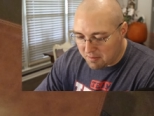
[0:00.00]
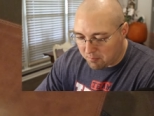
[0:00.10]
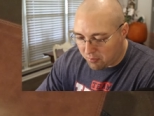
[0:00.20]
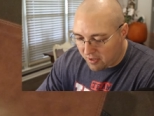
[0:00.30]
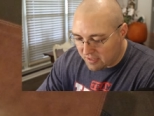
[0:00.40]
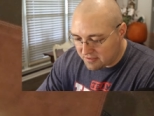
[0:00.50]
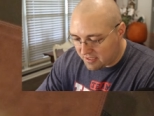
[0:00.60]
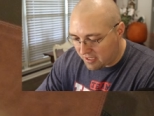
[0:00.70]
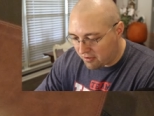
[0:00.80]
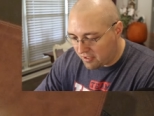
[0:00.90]

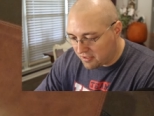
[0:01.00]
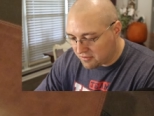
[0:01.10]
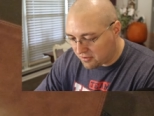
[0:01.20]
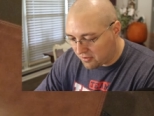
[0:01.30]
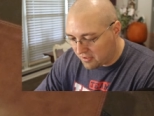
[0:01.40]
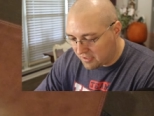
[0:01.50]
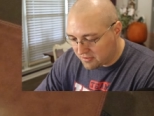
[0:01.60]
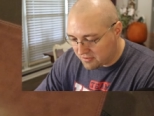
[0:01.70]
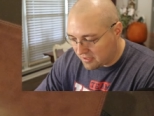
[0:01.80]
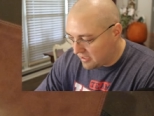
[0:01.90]
impressed areas on
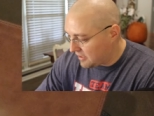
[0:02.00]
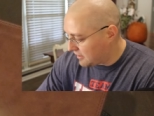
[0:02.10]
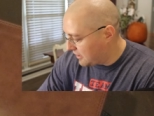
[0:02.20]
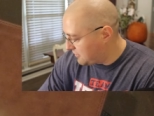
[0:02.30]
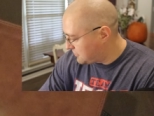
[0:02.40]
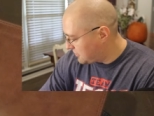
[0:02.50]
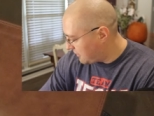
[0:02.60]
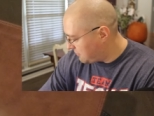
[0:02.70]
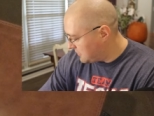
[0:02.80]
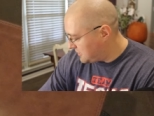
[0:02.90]
this leather
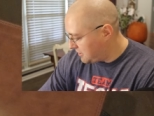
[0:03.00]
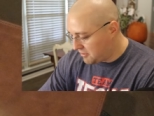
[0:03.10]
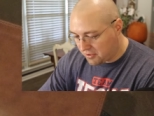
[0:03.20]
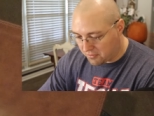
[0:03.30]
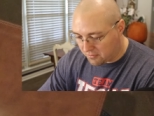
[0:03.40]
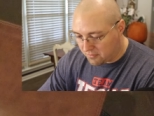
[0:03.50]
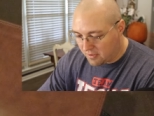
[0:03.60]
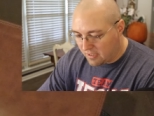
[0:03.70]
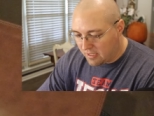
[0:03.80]
soft material